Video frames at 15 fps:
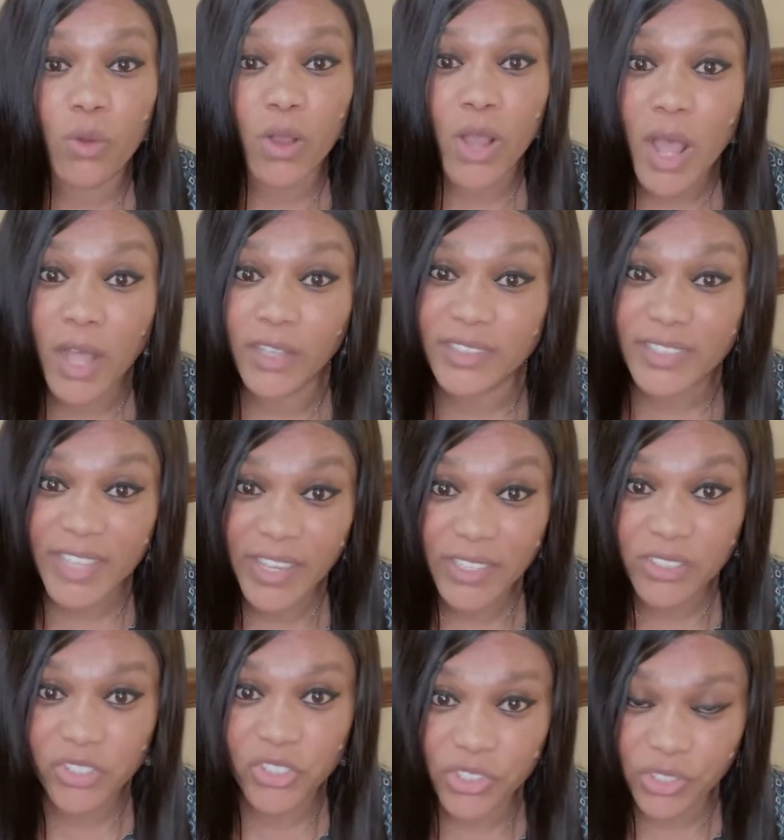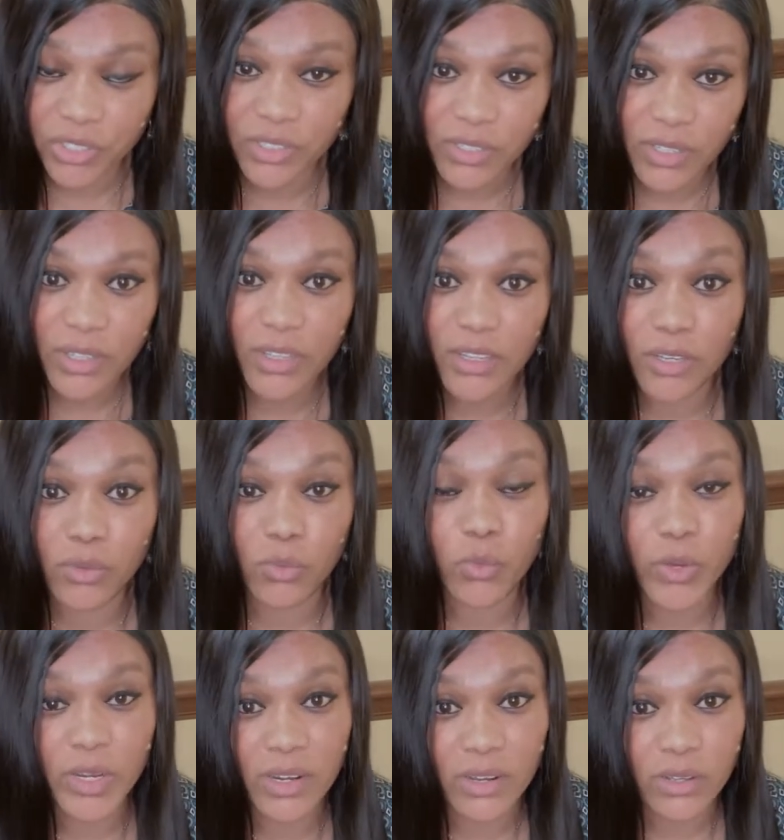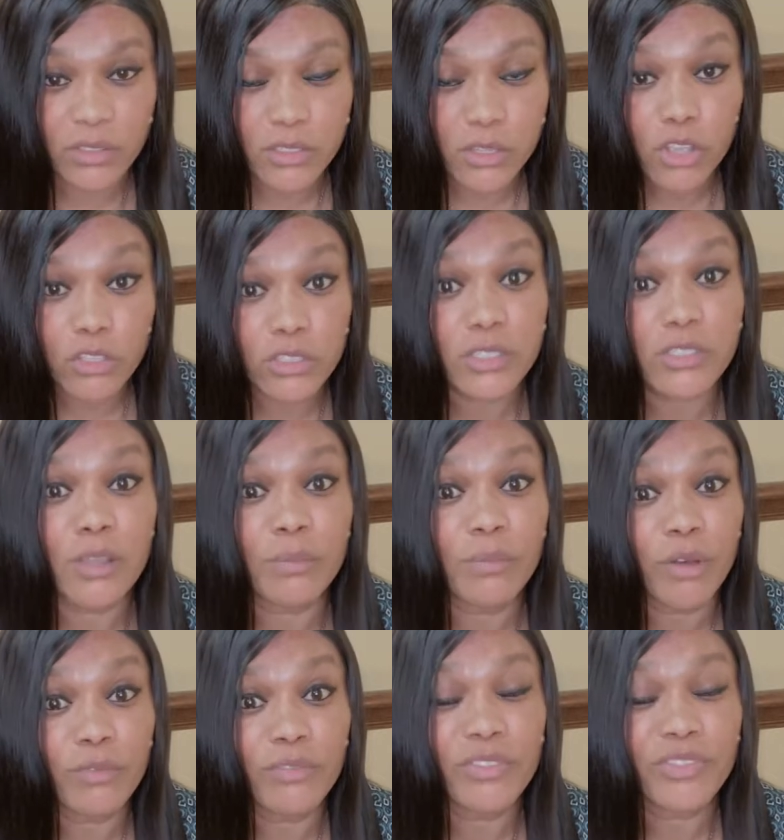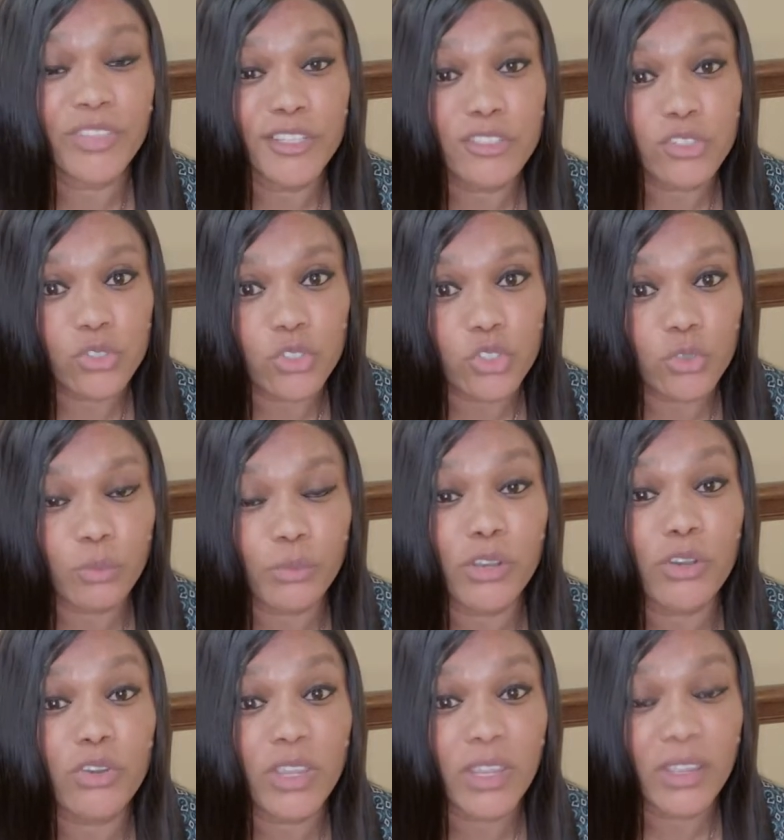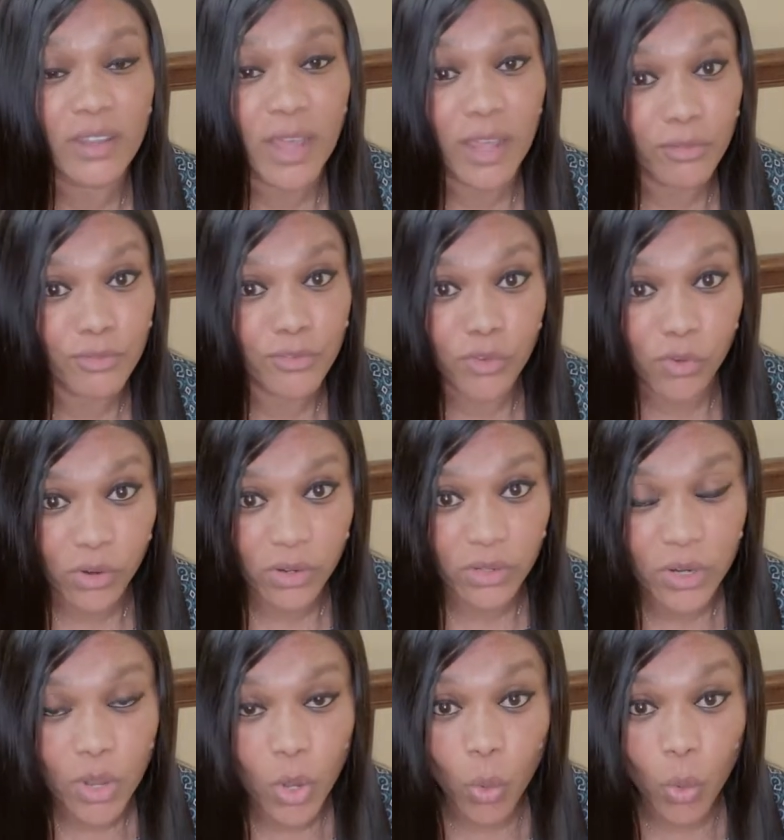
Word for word: a danger in weight loss or some of the things you should be looking out for